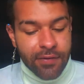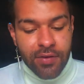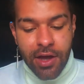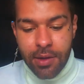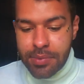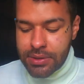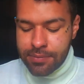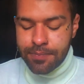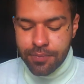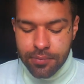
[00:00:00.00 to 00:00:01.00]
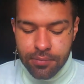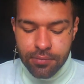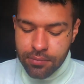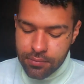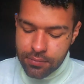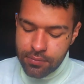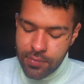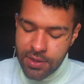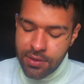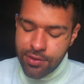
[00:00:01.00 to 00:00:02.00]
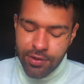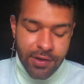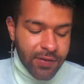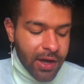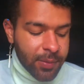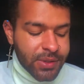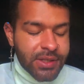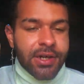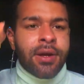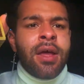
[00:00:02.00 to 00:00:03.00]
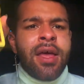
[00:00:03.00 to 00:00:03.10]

of Cups and Three of Cups here.